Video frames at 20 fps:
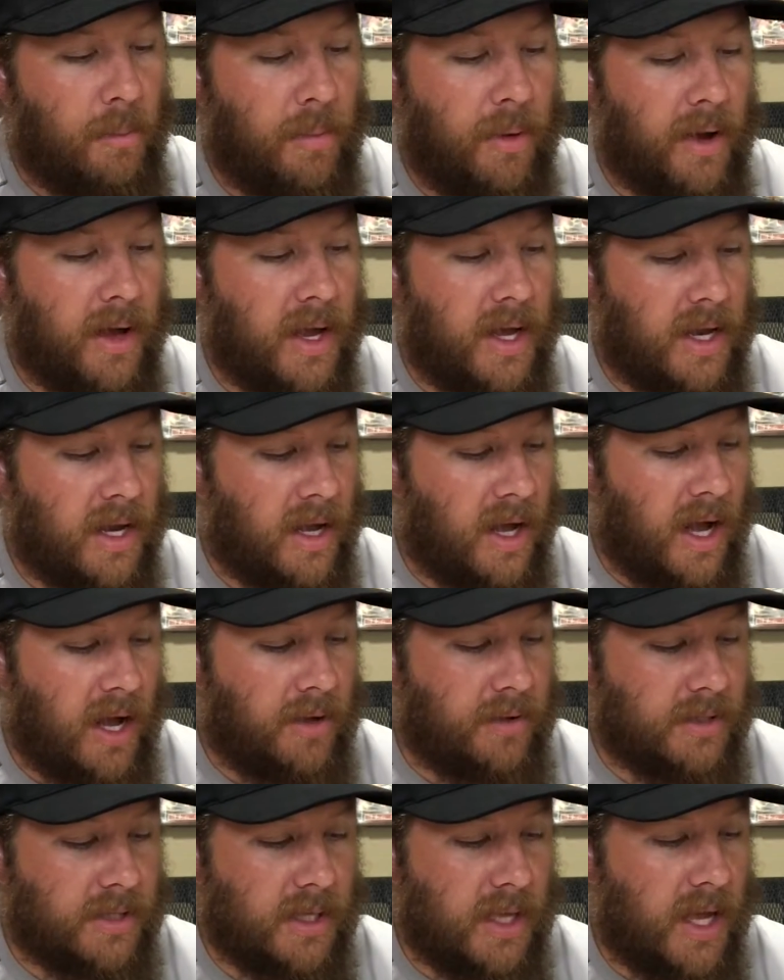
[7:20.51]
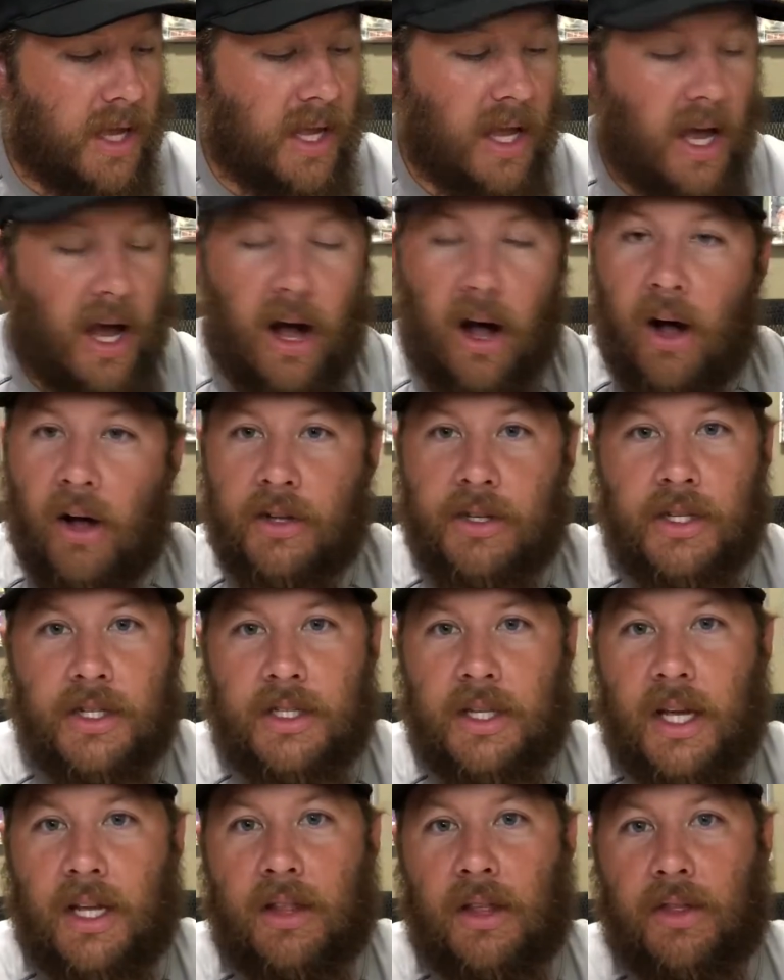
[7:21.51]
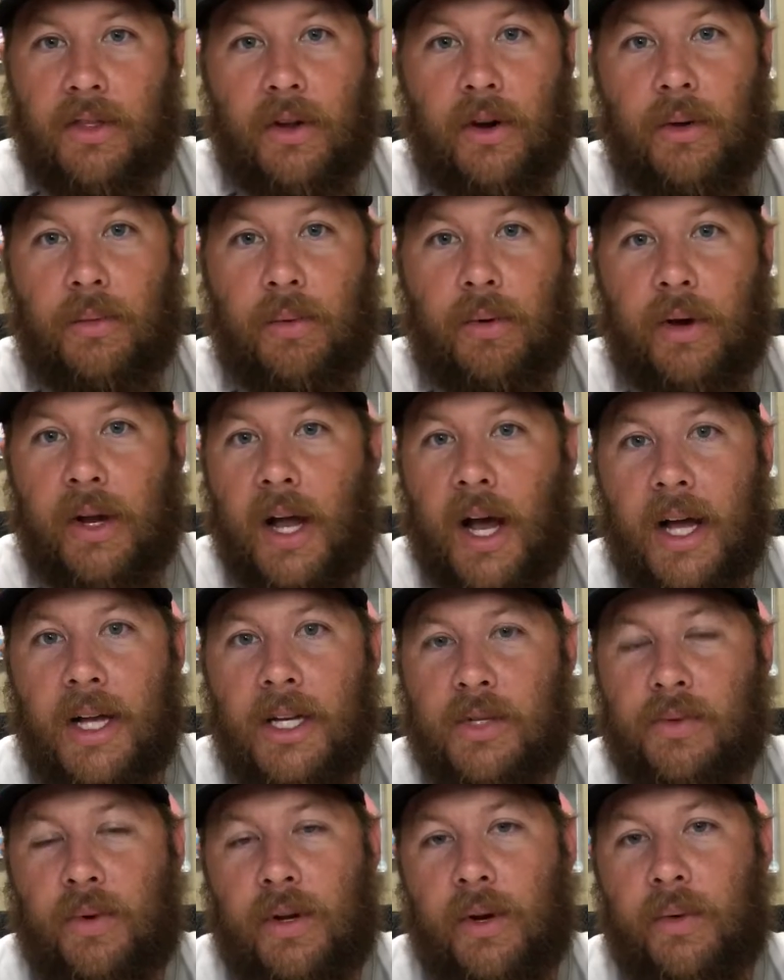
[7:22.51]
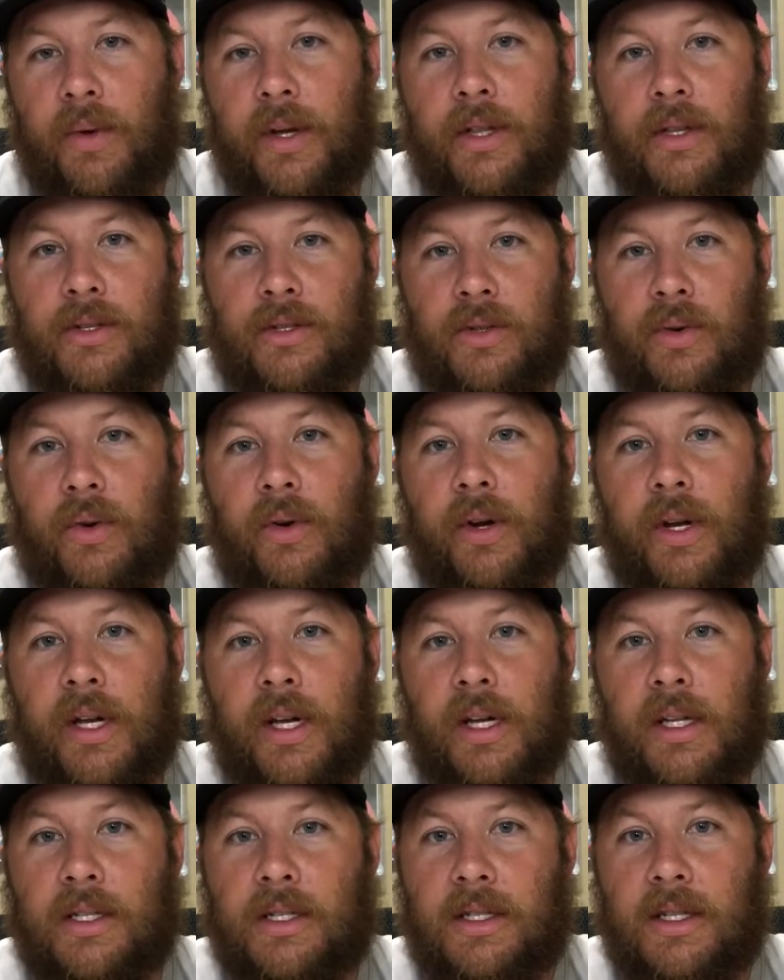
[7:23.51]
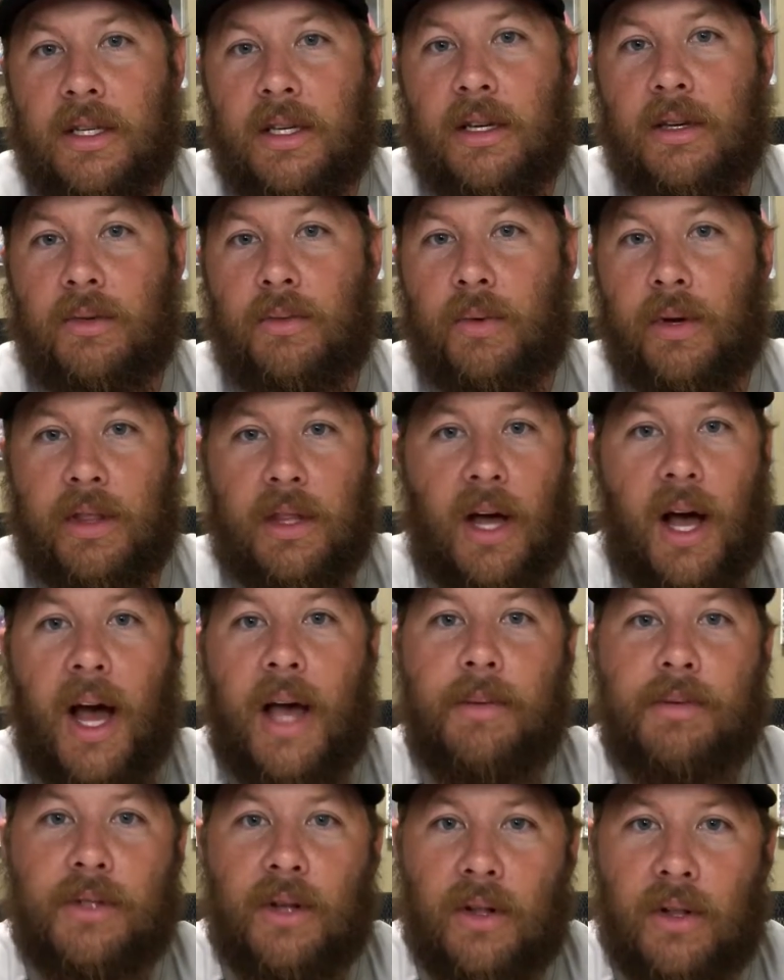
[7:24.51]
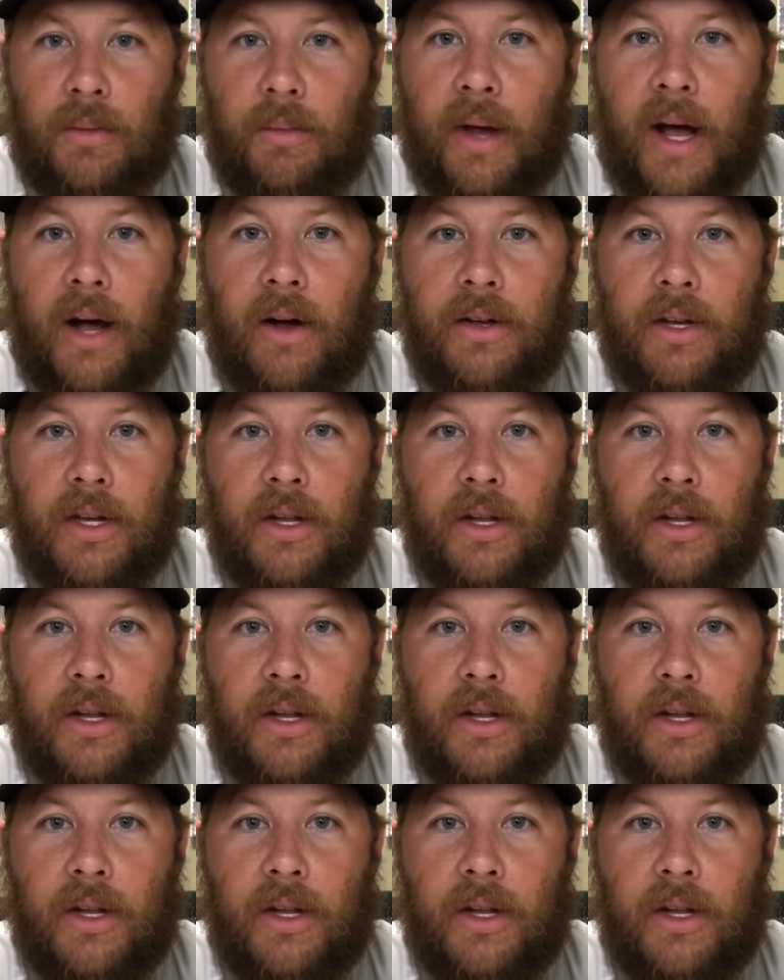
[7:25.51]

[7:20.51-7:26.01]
But I was like, I'll just take the 3rd print. I just want to read the story and see what the hype's all about.